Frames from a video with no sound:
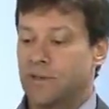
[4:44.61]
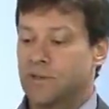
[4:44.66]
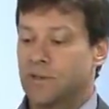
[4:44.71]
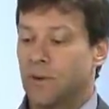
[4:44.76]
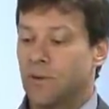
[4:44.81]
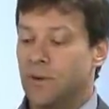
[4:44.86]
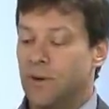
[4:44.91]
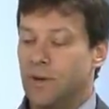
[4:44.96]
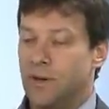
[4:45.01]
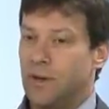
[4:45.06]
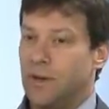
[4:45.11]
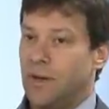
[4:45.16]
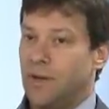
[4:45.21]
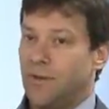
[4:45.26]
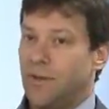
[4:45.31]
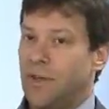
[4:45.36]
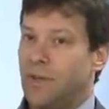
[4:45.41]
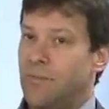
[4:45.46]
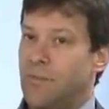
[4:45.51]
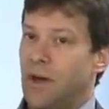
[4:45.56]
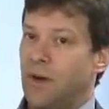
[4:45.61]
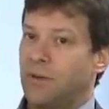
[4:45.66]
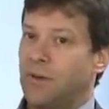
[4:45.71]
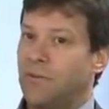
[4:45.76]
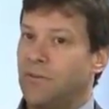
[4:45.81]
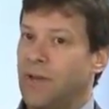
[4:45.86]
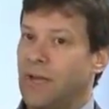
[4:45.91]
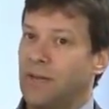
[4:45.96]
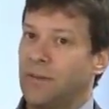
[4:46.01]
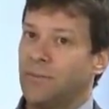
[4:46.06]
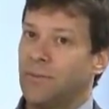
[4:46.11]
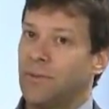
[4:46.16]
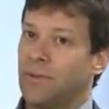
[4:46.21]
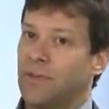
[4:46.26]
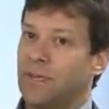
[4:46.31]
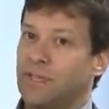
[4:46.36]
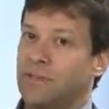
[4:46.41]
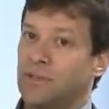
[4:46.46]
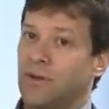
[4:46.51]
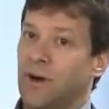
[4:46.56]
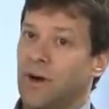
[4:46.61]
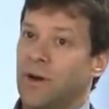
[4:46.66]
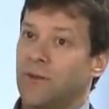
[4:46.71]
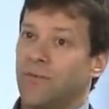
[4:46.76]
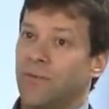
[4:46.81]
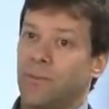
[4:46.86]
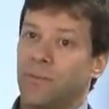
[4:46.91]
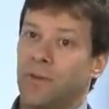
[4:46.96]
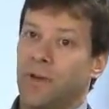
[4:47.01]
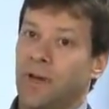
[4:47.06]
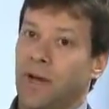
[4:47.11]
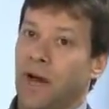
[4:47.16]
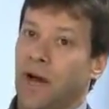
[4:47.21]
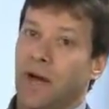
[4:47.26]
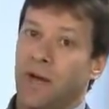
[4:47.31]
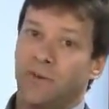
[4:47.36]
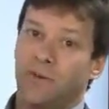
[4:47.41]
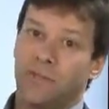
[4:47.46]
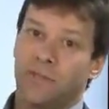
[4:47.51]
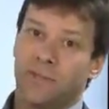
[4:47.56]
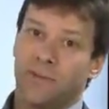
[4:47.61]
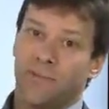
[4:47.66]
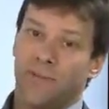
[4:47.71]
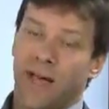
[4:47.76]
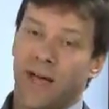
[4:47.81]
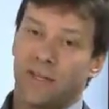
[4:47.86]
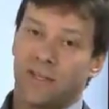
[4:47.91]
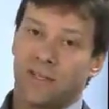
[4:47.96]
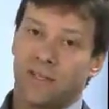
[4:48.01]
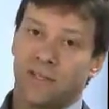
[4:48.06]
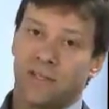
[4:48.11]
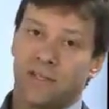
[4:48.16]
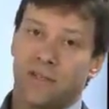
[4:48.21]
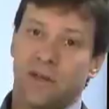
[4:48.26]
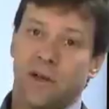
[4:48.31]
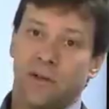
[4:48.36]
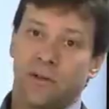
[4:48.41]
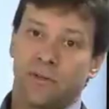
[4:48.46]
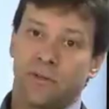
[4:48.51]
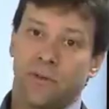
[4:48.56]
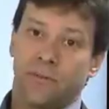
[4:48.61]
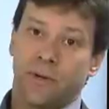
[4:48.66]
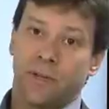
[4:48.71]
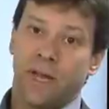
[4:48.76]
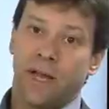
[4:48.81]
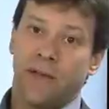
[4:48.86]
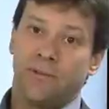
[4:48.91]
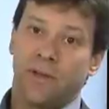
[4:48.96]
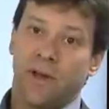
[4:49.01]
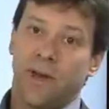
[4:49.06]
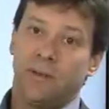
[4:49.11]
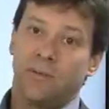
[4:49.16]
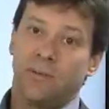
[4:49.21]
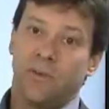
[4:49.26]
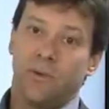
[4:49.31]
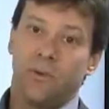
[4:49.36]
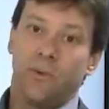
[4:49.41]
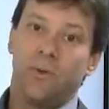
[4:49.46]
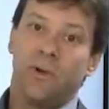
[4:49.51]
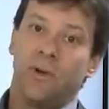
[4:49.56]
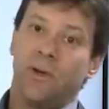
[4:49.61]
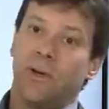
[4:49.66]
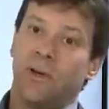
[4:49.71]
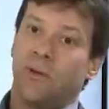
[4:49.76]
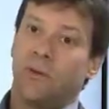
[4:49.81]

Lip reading: So the amount available has gone from hundreds of thousands of dollars over your lifetime to